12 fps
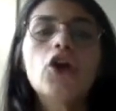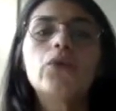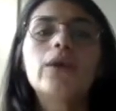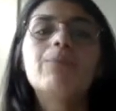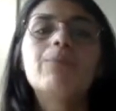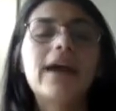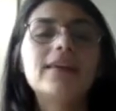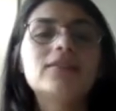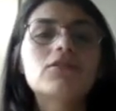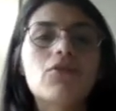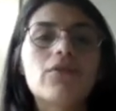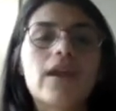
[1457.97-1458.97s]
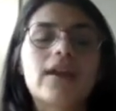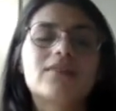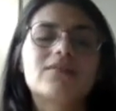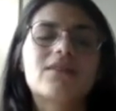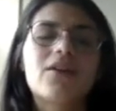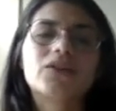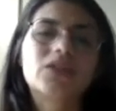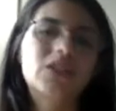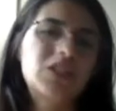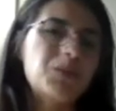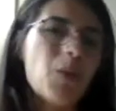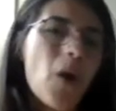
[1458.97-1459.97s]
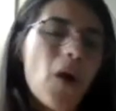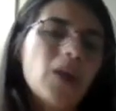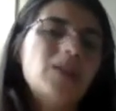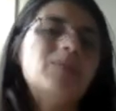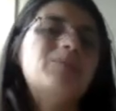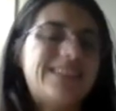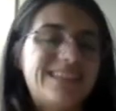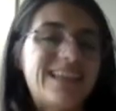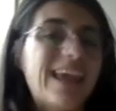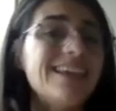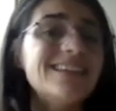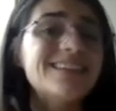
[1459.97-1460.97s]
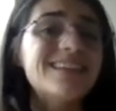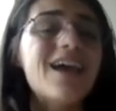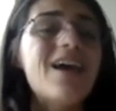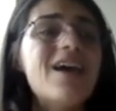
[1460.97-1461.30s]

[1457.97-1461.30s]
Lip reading: we might correct those small mistakes,